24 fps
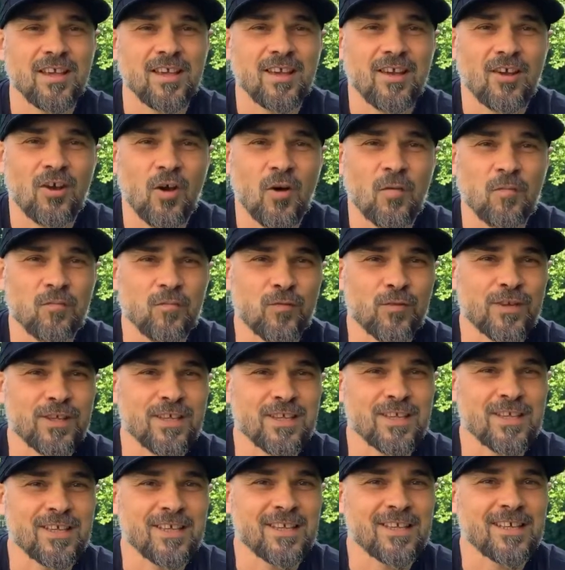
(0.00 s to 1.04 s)

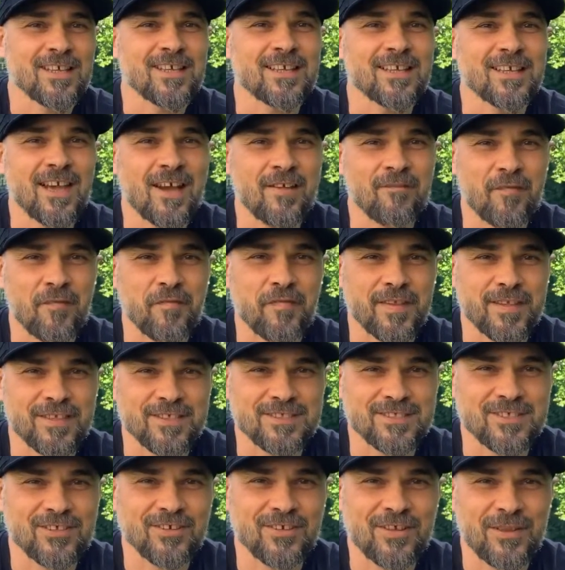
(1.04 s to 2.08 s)
Hopefully everything
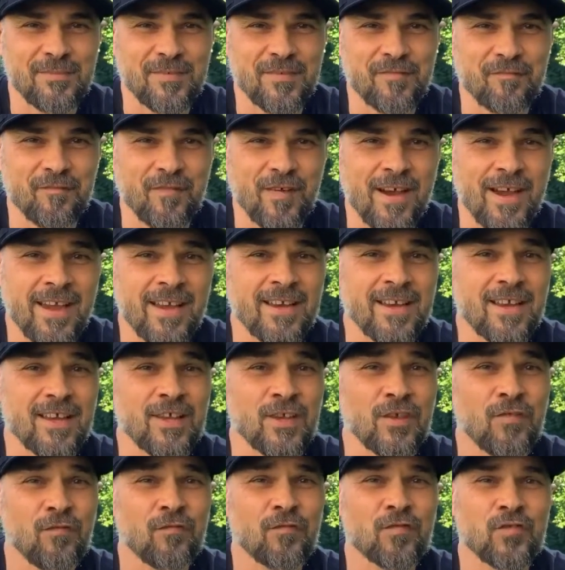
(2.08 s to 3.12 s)
is gonna be fine.
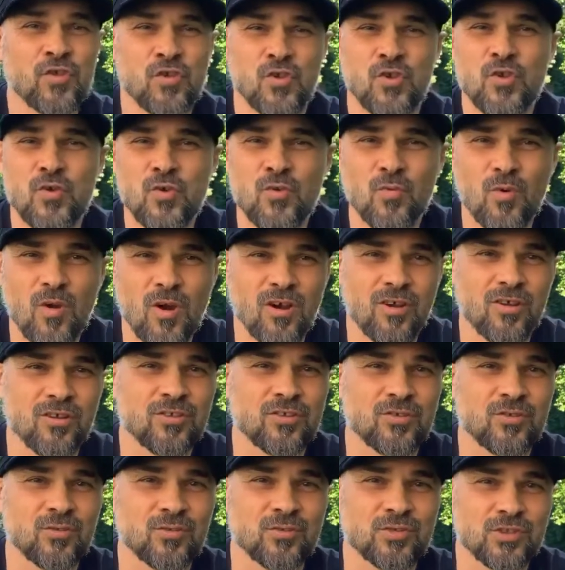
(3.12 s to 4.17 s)
If you
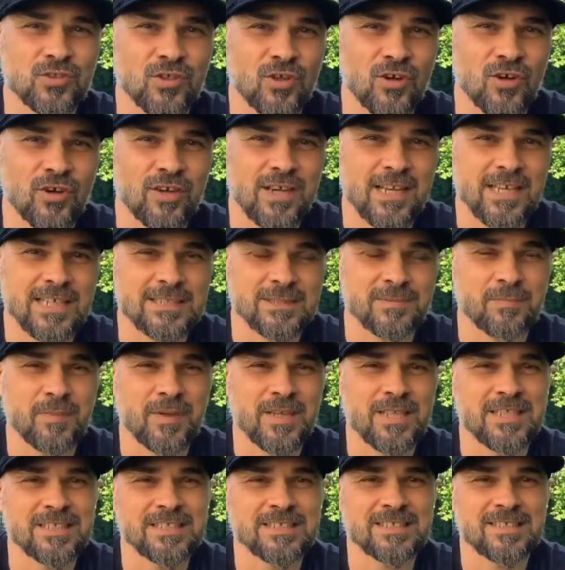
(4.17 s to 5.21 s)
want to join us,
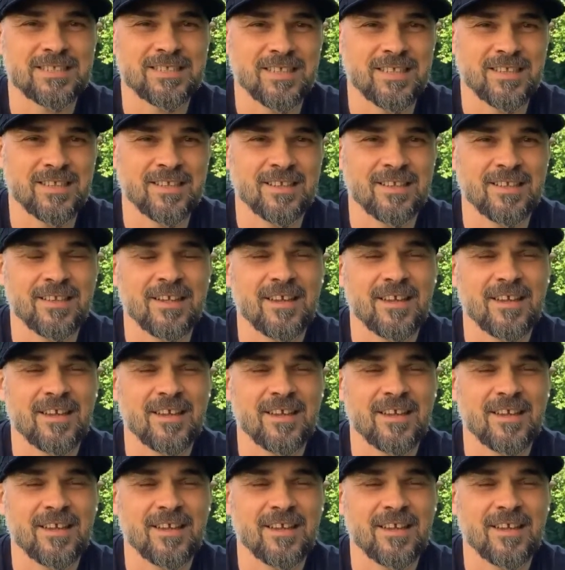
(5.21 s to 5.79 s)
please still